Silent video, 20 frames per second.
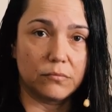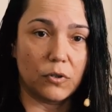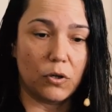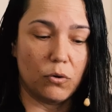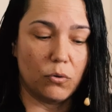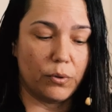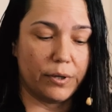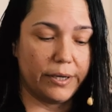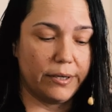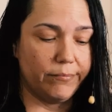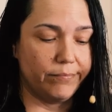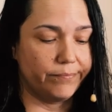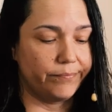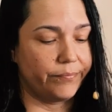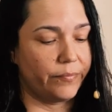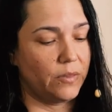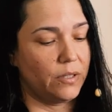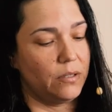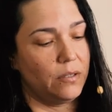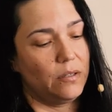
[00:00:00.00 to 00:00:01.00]
Okay?
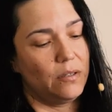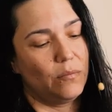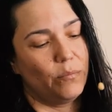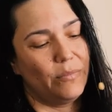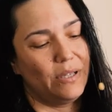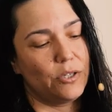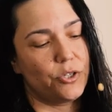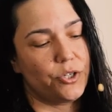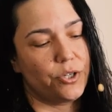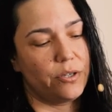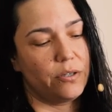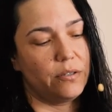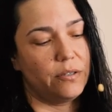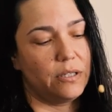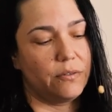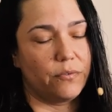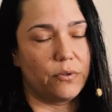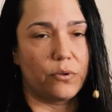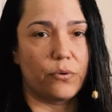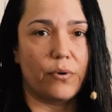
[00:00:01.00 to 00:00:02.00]
Make sure you
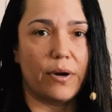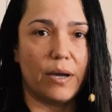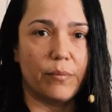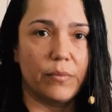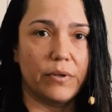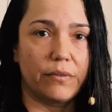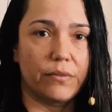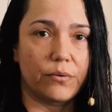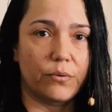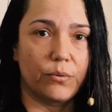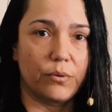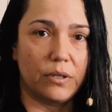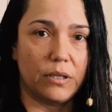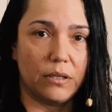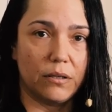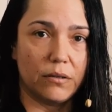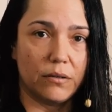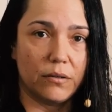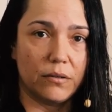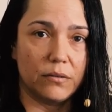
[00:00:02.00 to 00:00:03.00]
never grab it through
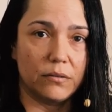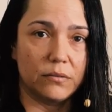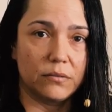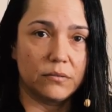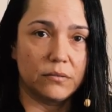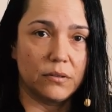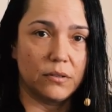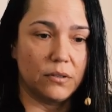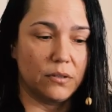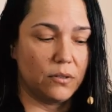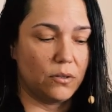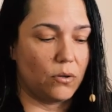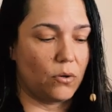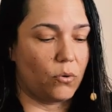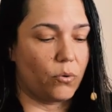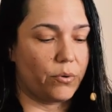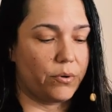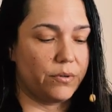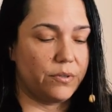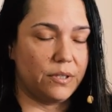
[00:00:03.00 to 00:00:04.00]
here
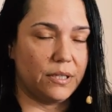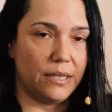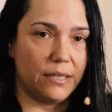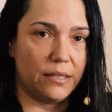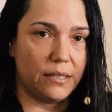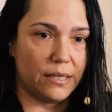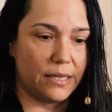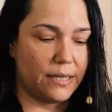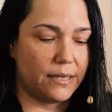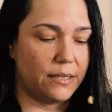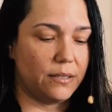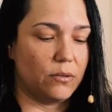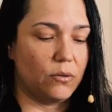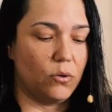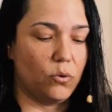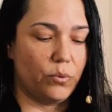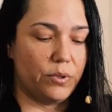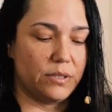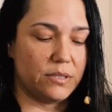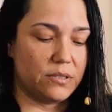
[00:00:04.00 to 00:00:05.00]
or yank at it.
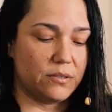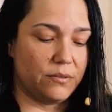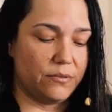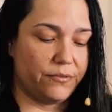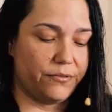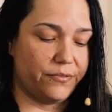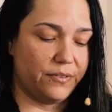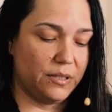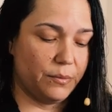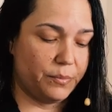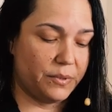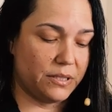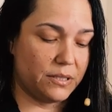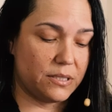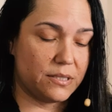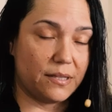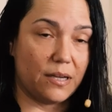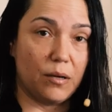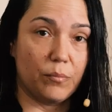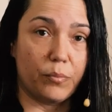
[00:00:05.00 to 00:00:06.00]
Always flip this
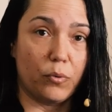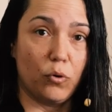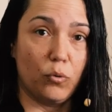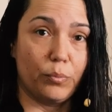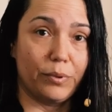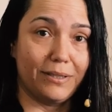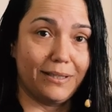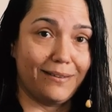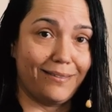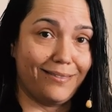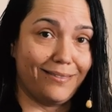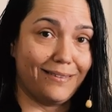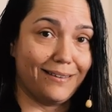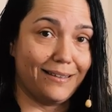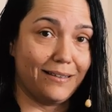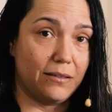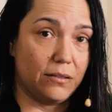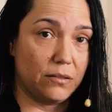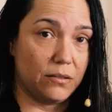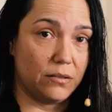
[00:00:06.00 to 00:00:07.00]
top open and
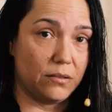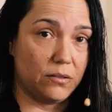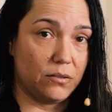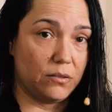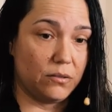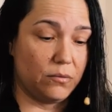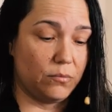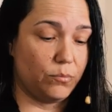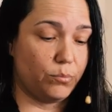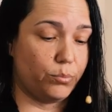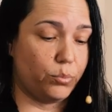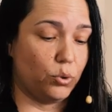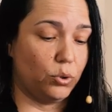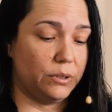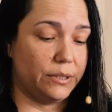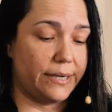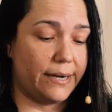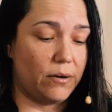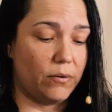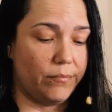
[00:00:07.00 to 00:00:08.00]
then pull
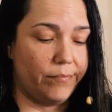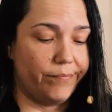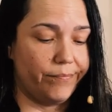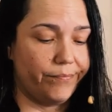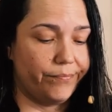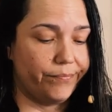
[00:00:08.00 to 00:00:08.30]
it out.